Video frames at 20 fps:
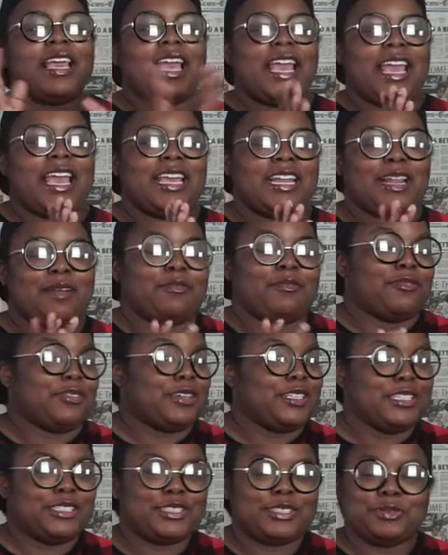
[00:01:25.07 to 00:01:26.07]
and I'm
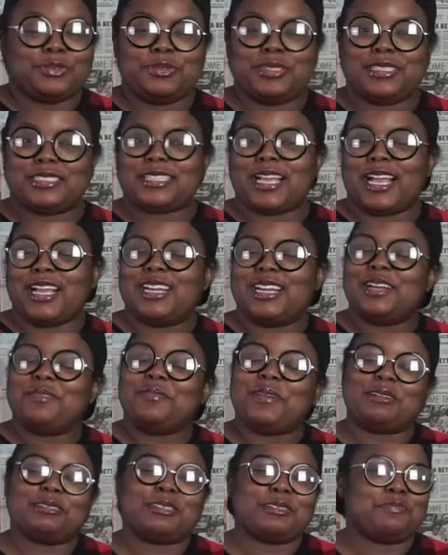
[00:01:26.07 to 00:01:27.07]
really super excited
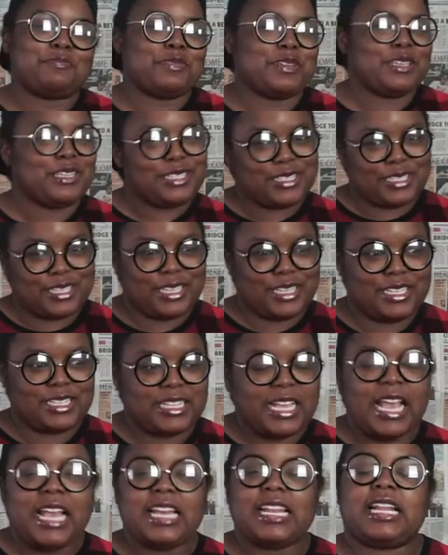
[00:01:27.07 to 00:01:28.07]
about the pieces,
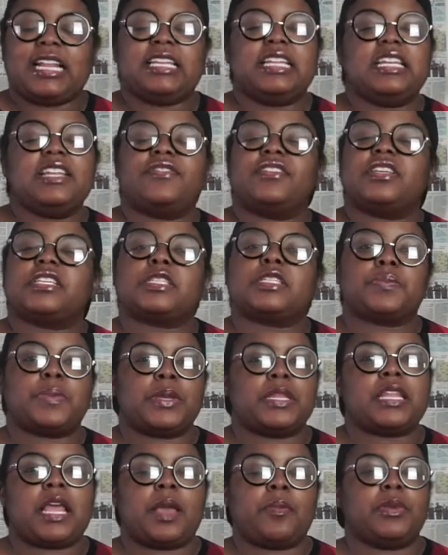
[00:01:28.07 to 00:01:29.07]
and I didn't even
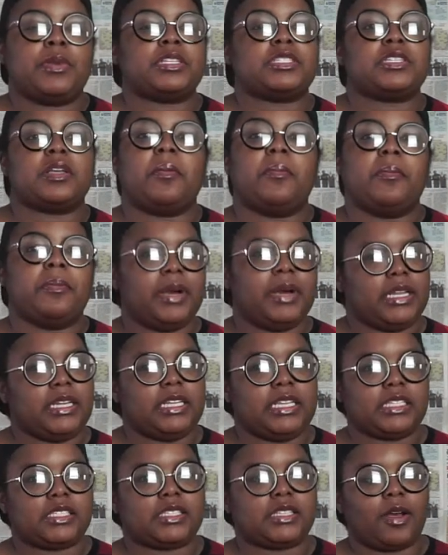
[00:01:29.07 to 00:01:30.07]
spend that much
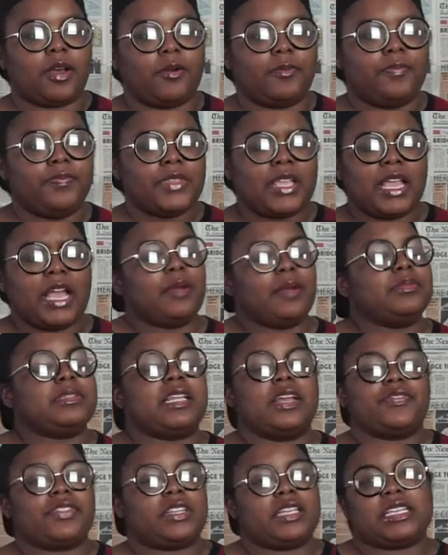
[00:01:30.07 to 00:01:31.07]
money, so I'm
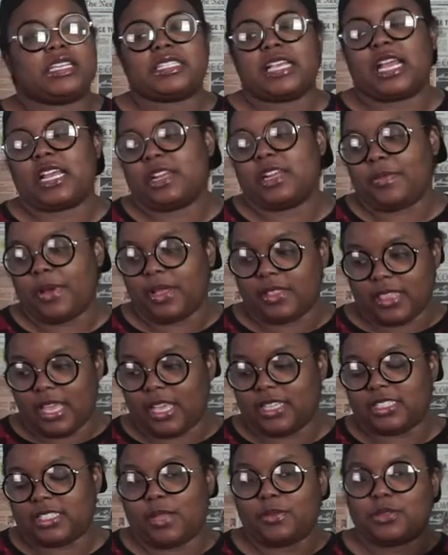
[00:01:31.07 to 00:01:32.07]
definitely excited about
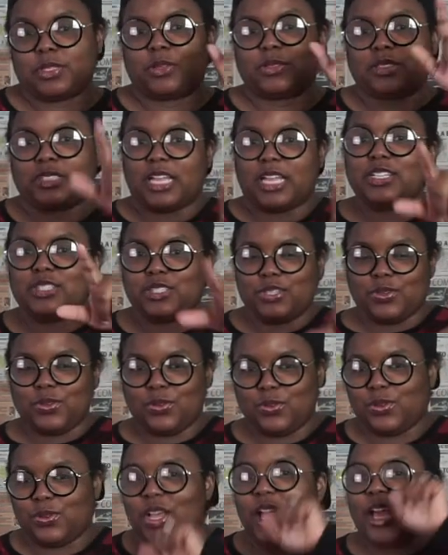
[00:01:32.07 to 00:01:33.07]
that shop. So stay
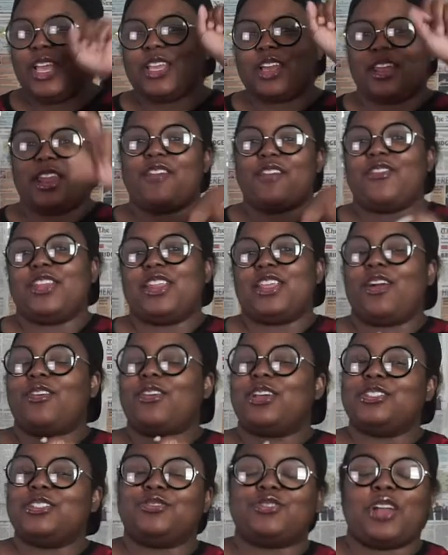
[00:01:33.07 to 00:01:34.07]
tuned. Yeah, that video
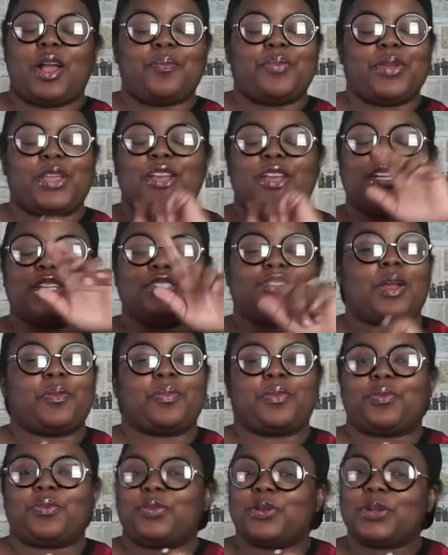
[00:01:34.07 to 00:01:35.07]
is dropping, gonna drop
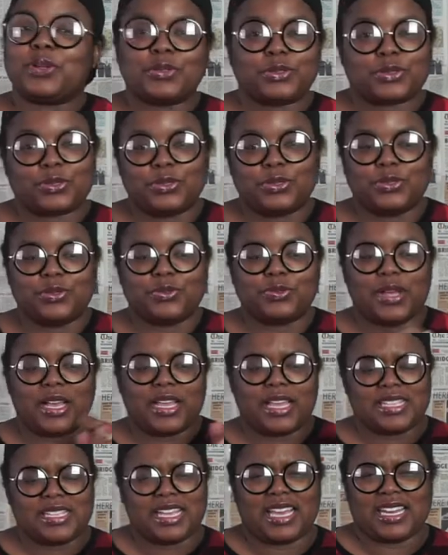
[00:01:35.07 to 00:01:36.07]
real soon. Well, I
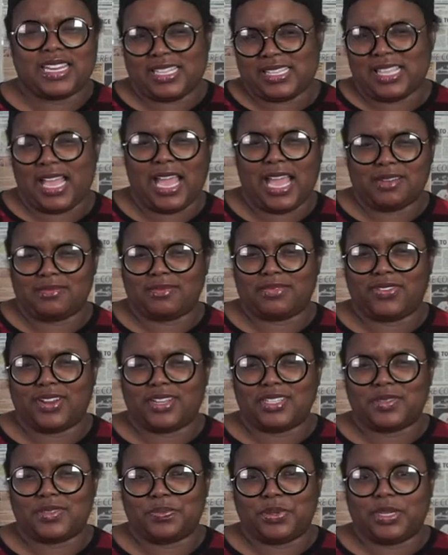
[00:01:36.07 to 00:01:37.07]
guess I gotta get the items
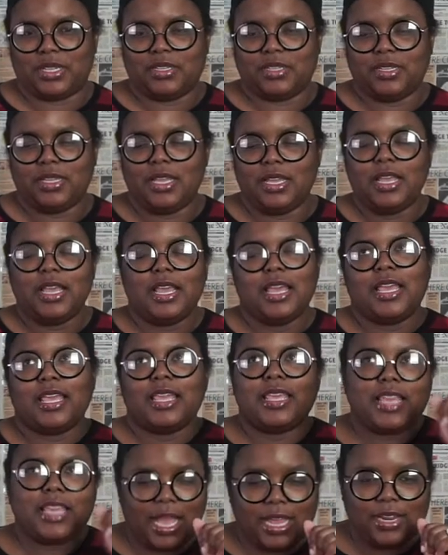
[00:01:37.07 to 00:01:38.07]
first, but
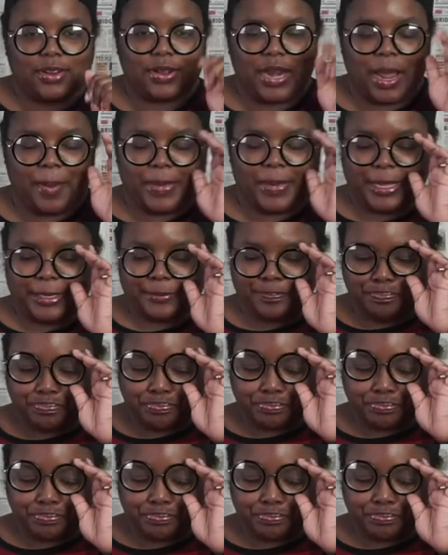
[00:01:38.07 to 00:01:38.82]
y'all know what I mean.